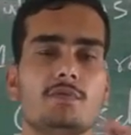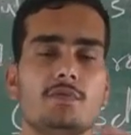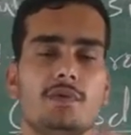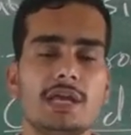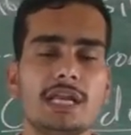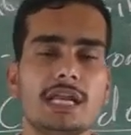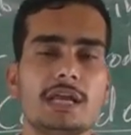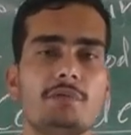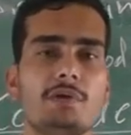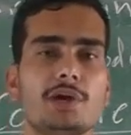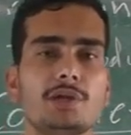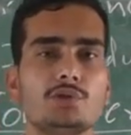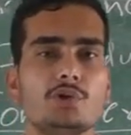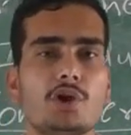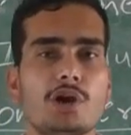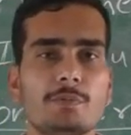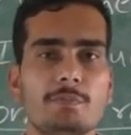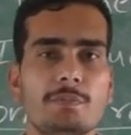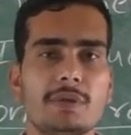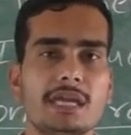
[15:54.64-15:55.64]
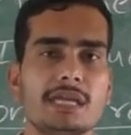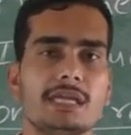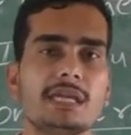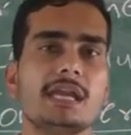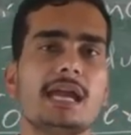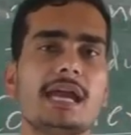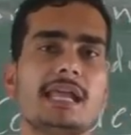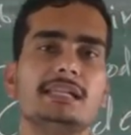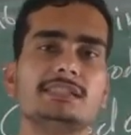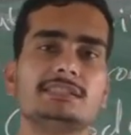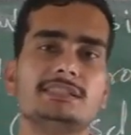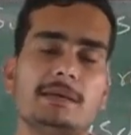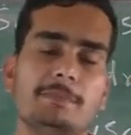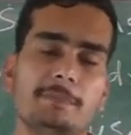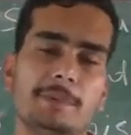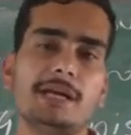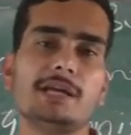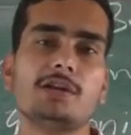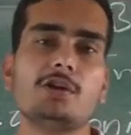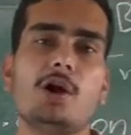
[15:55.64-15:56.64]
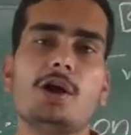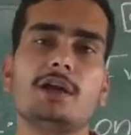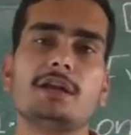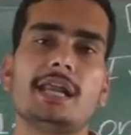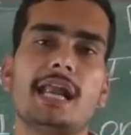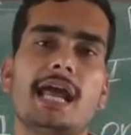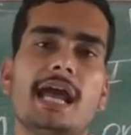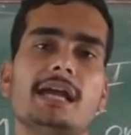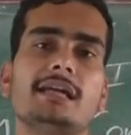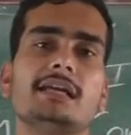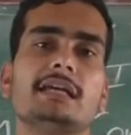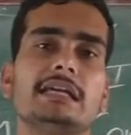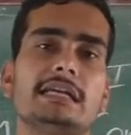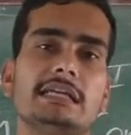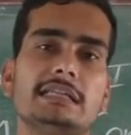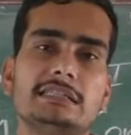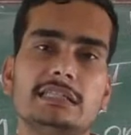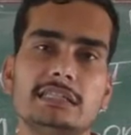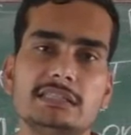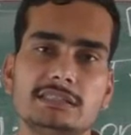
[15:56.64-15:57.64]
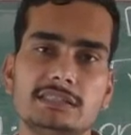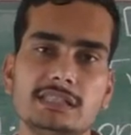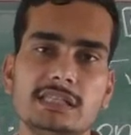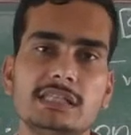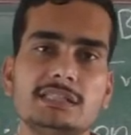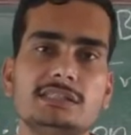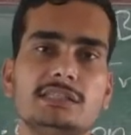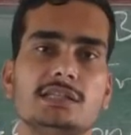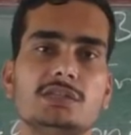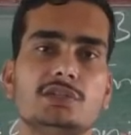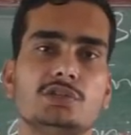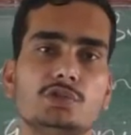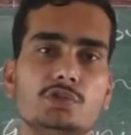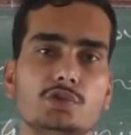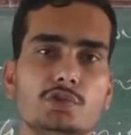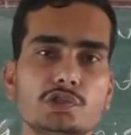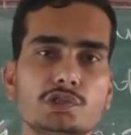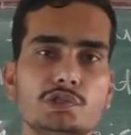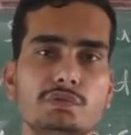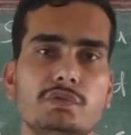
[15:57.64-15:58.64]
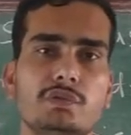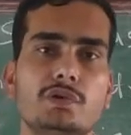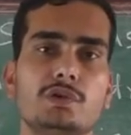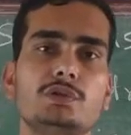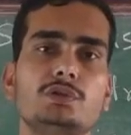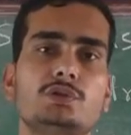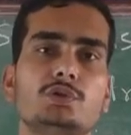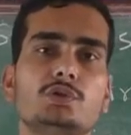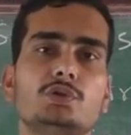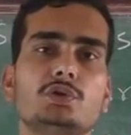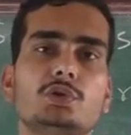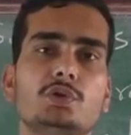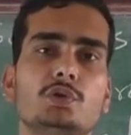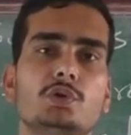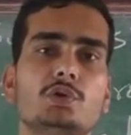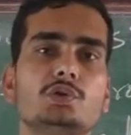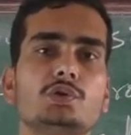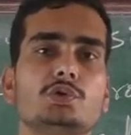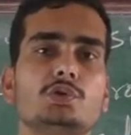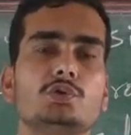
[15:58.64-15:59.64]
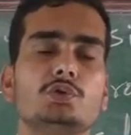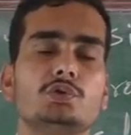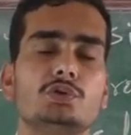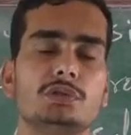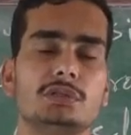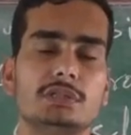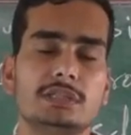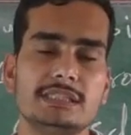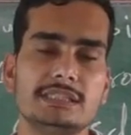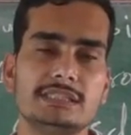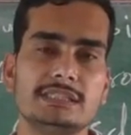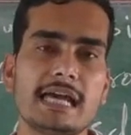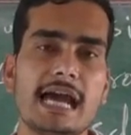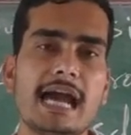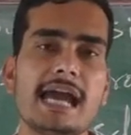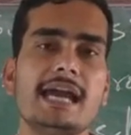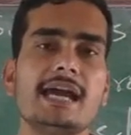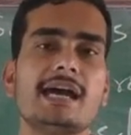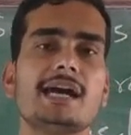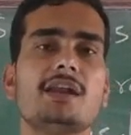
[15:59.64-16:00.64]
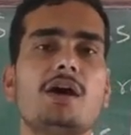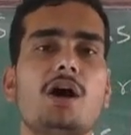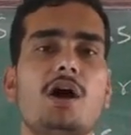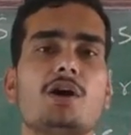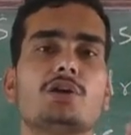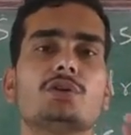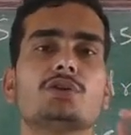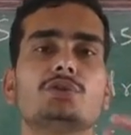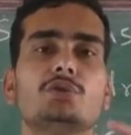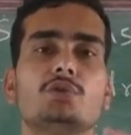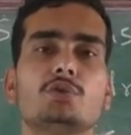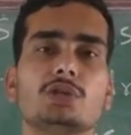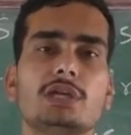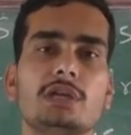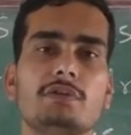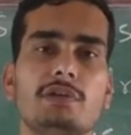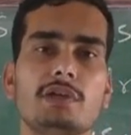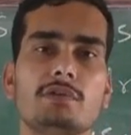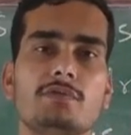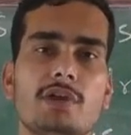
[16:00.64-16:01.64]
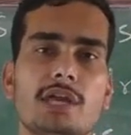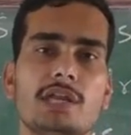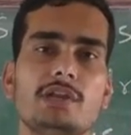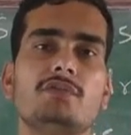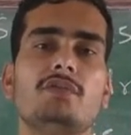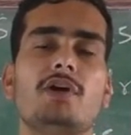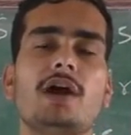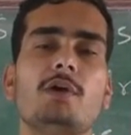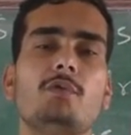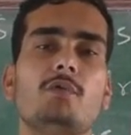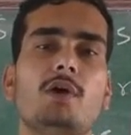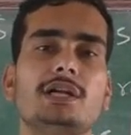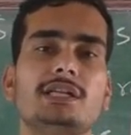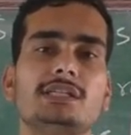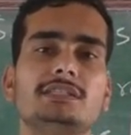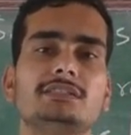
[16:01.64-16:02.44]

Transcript: whenever you are making a separate contract, this is useful to you to desire or to verify what